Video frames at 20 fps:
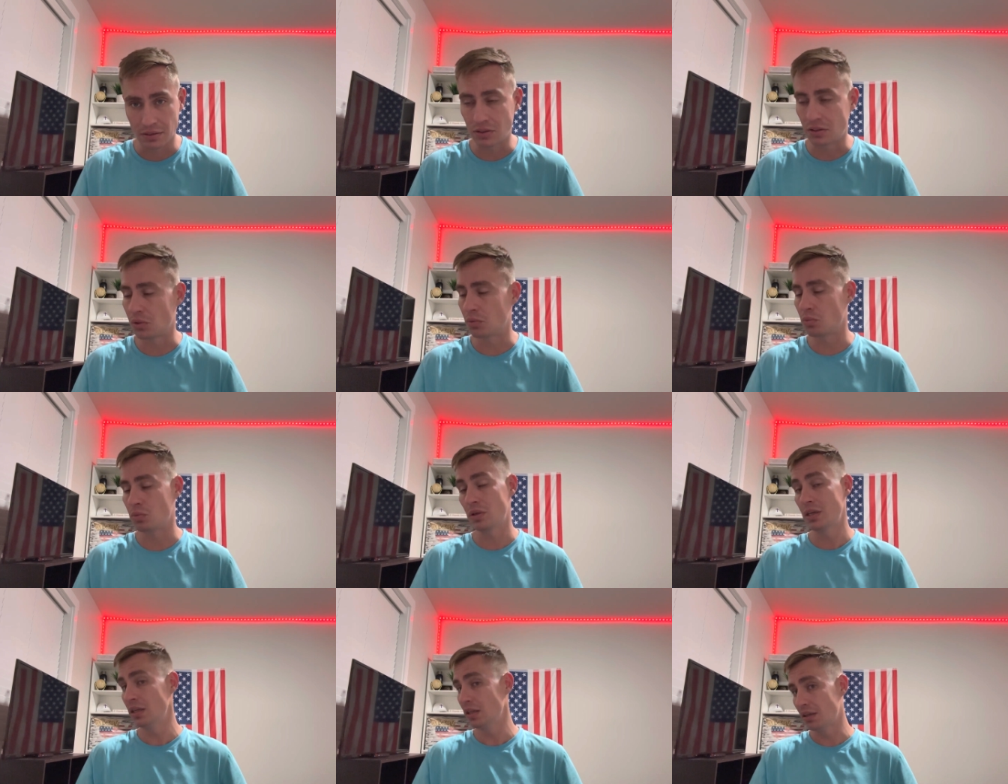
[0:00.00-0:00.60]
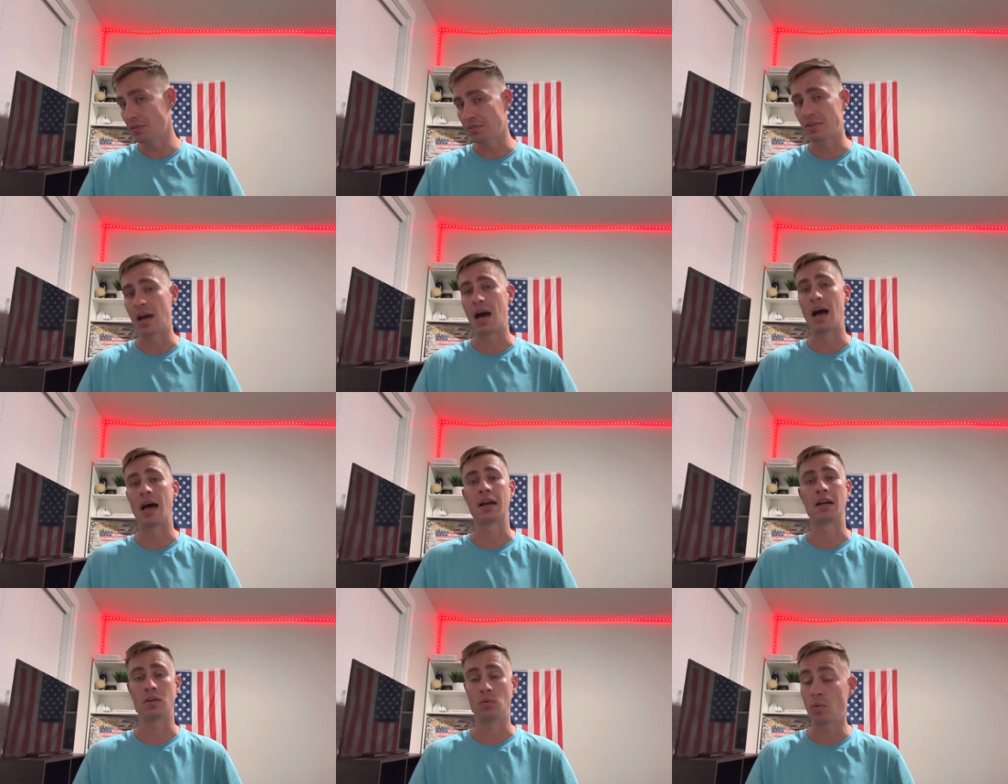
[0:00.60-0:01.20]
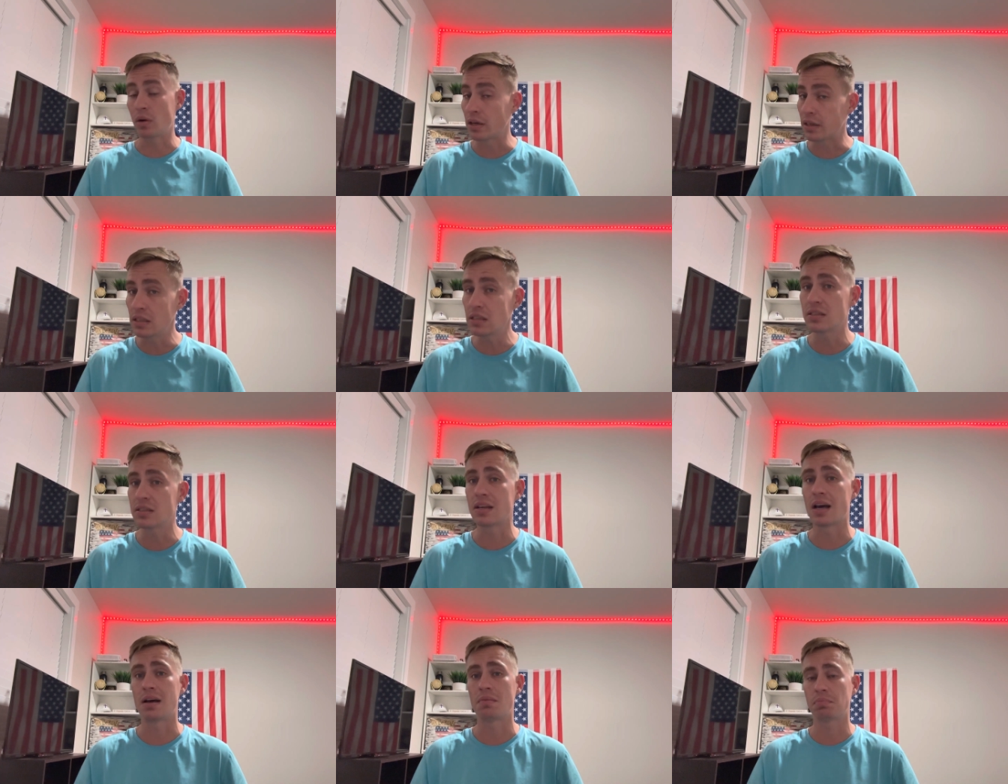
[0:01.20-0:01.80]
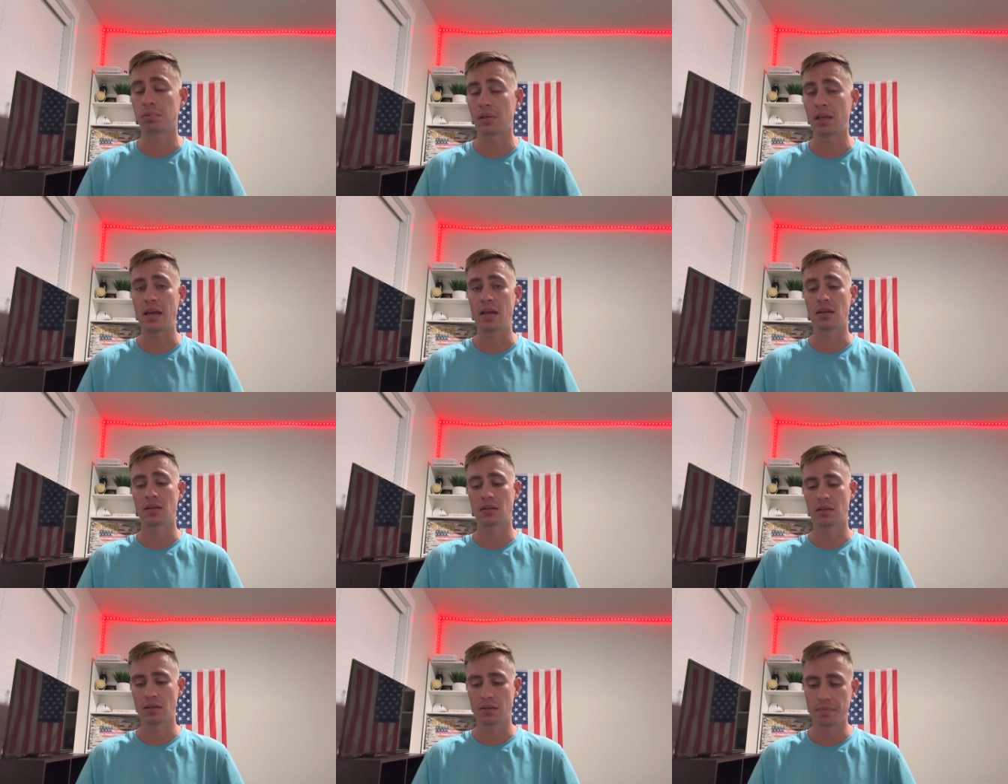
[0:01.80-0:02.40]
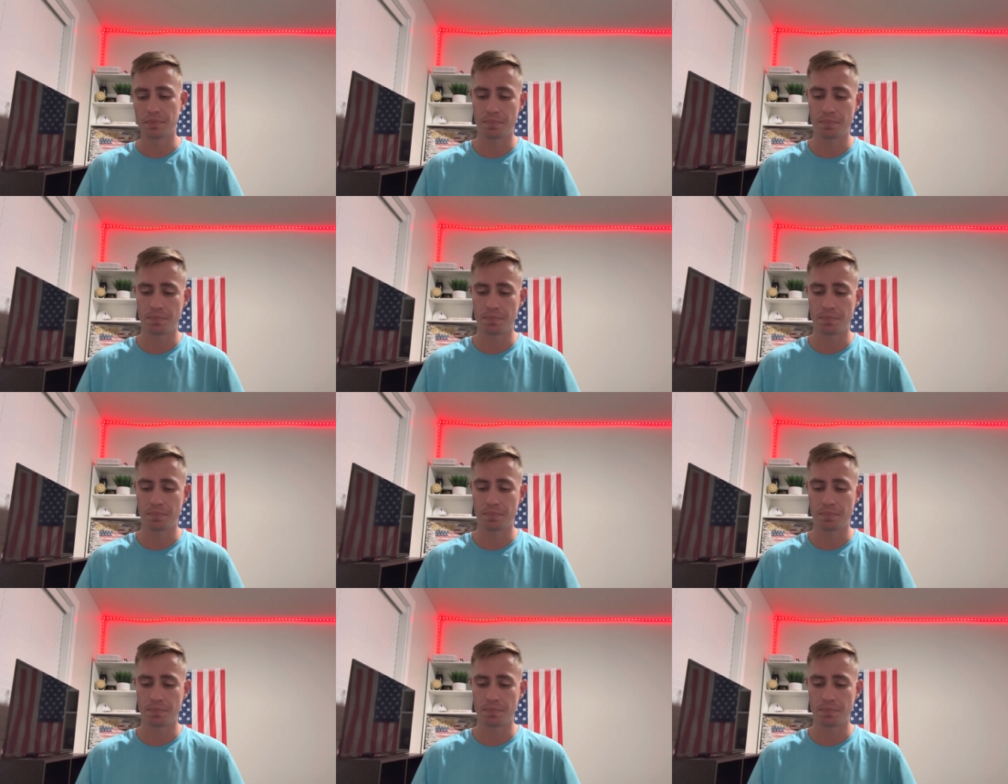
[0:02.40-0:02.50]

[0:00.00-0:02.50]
the will of God and what he's got planned.